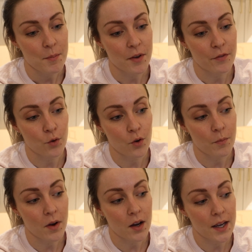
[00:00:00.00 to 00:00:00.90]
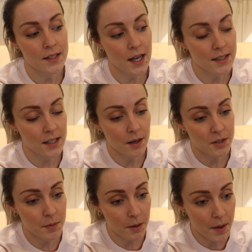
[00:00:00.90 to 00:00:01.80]
before my taxi
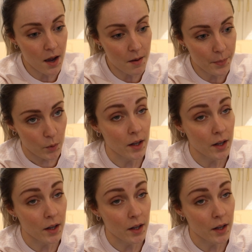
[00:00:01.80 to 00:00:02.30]
comes to pick me up.